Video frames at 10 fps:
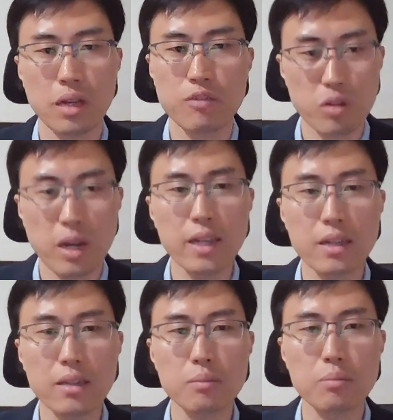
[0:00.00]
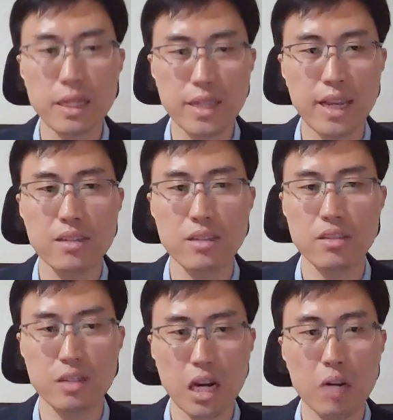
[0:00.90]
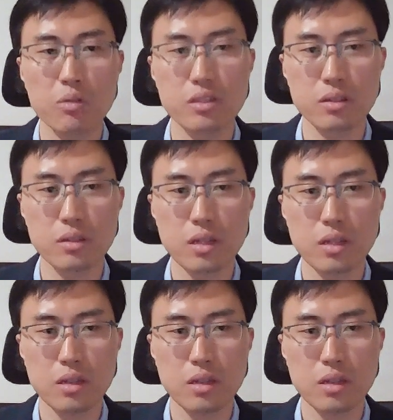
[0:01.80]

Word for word: If China maintains its current